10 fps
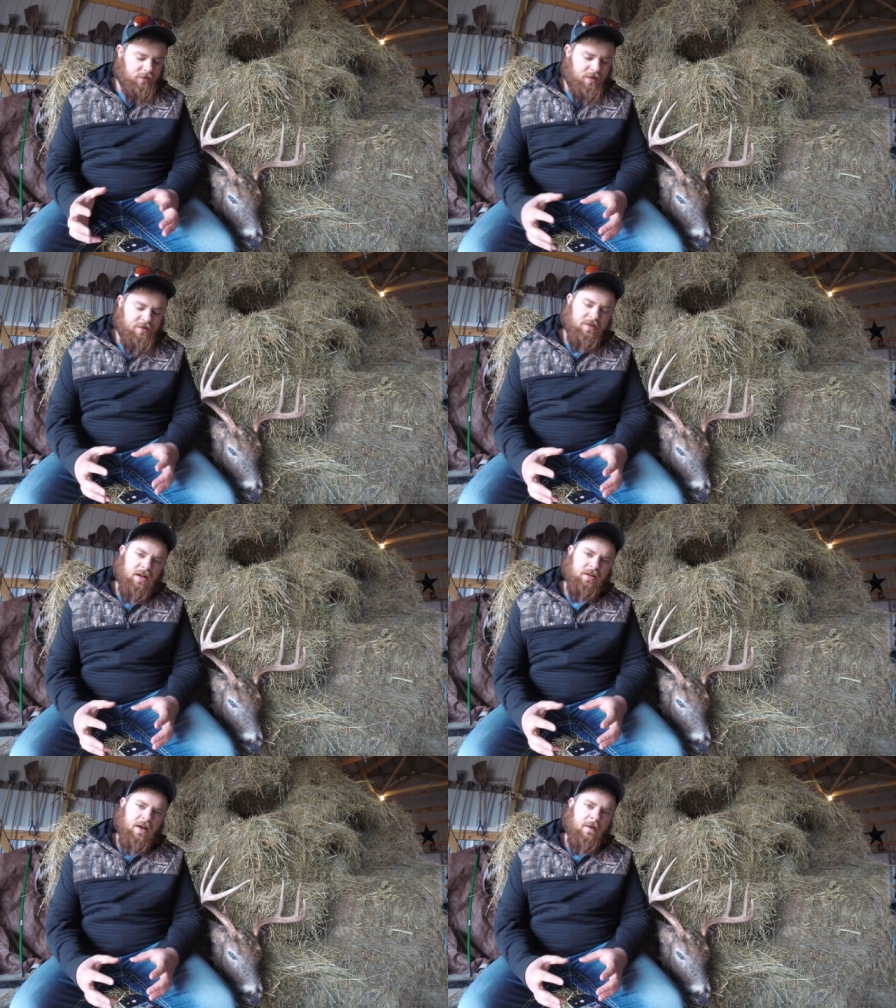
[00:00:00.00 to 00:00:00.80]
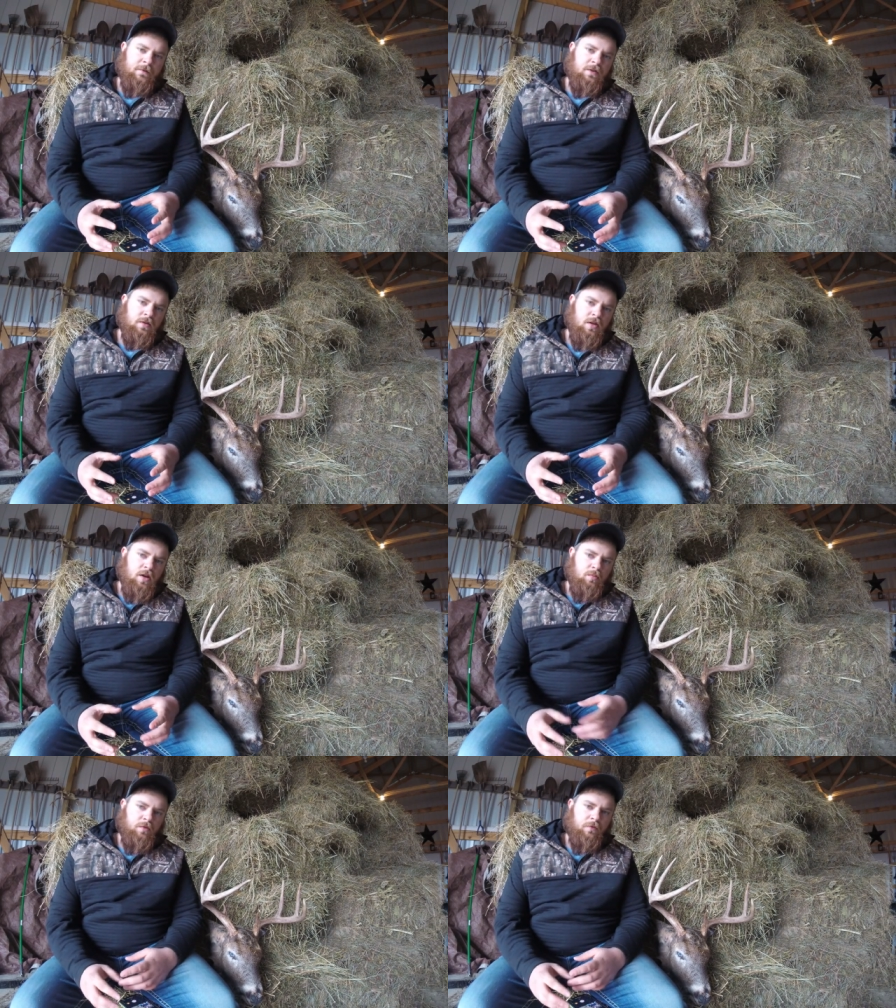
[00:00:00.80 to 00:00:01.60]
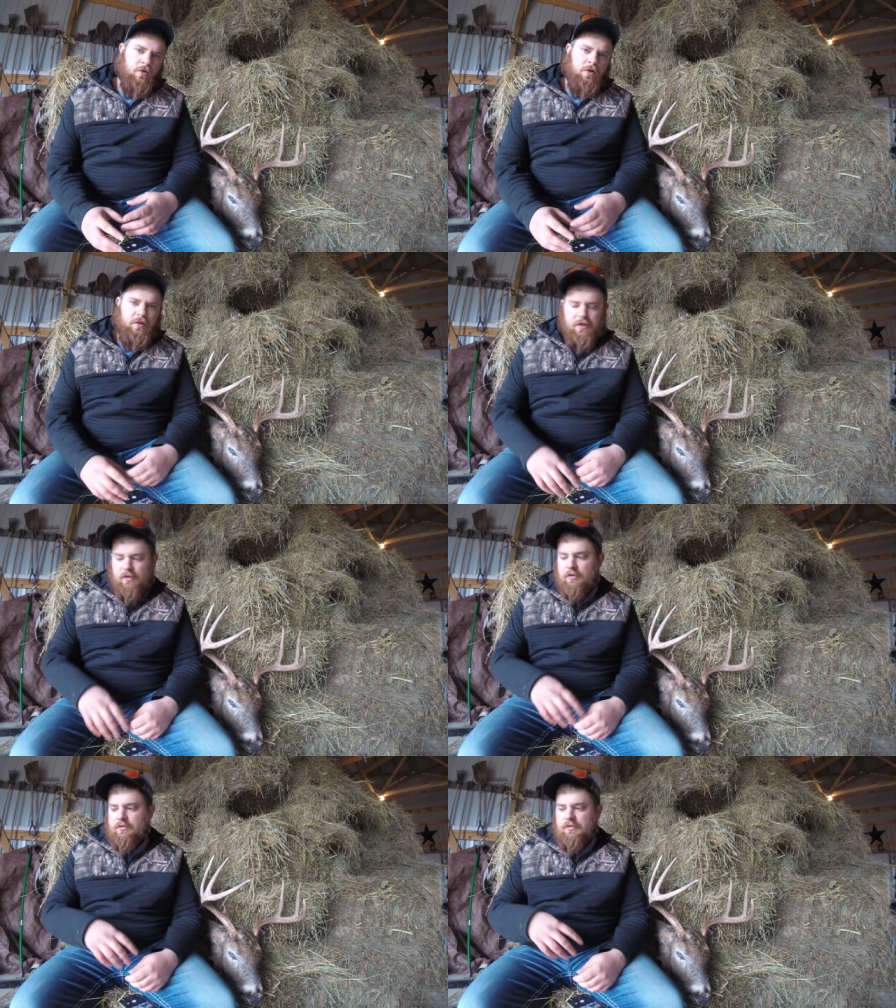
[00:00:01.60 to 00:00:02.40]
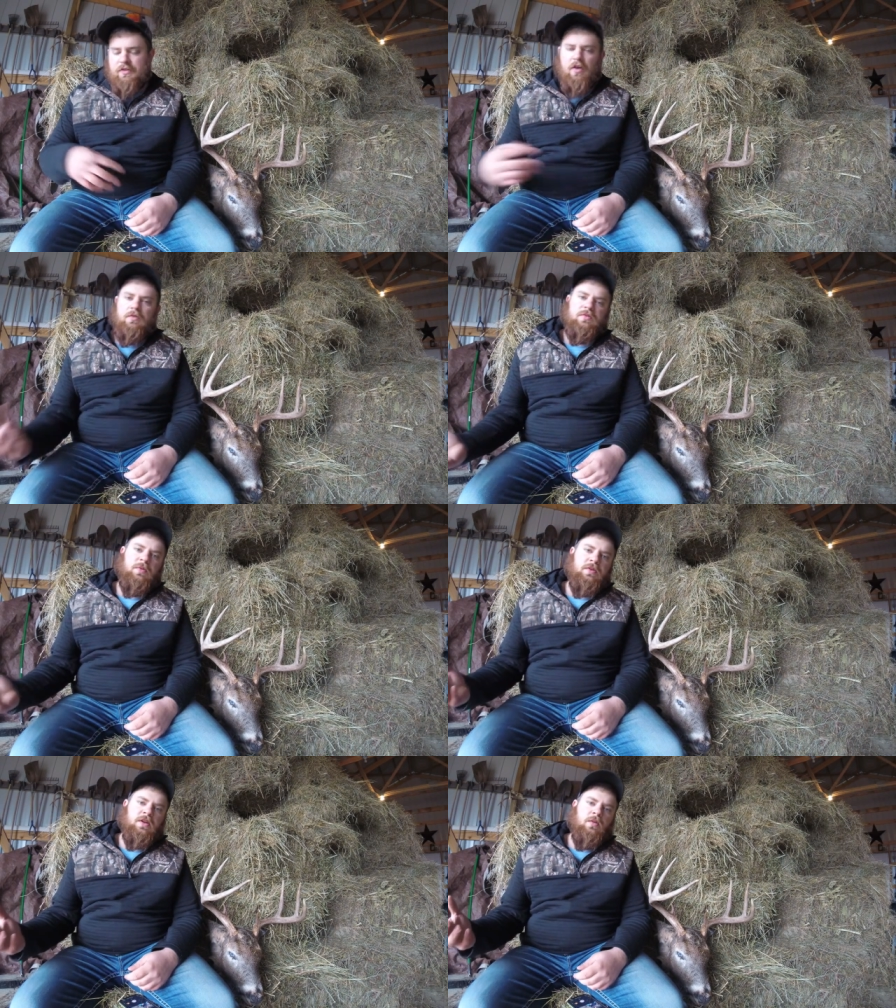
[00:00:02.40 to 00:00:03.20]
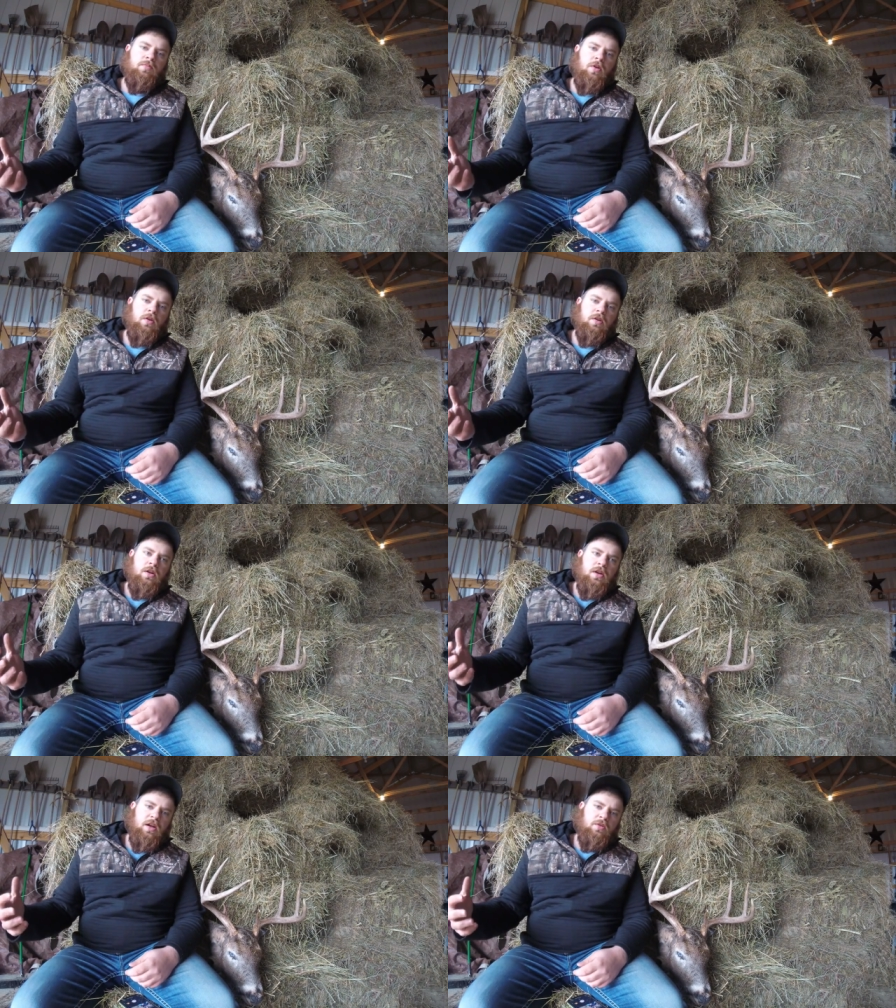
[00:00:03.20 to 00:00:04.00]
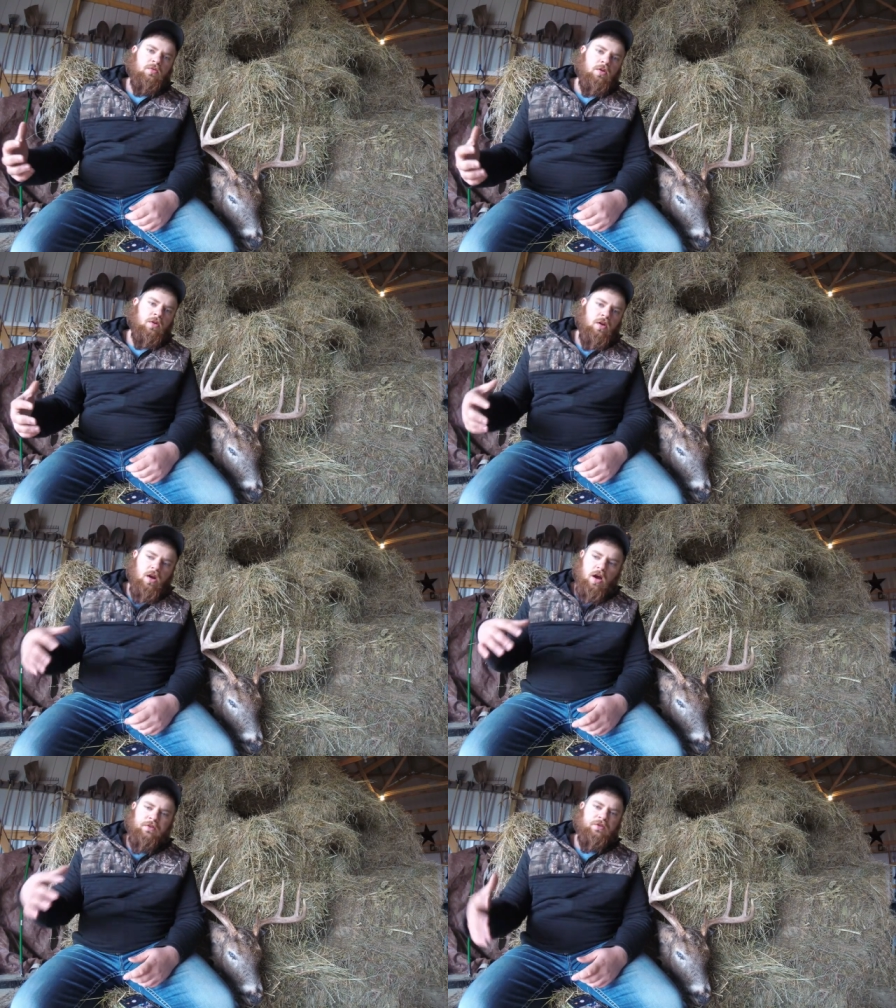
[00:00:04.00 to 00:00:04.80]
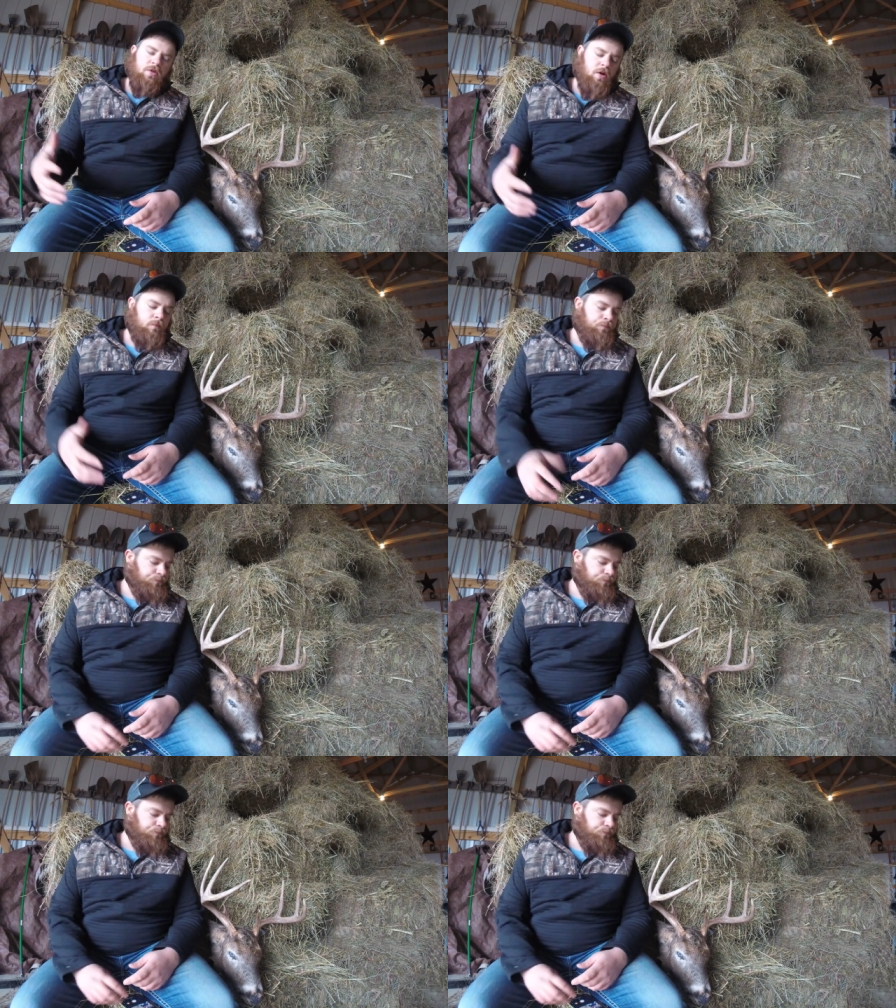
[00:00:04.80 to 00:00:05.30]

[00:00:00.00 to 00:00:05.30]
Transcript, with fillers: inside cavity before it'll start splitting out blood anywhere on the ground.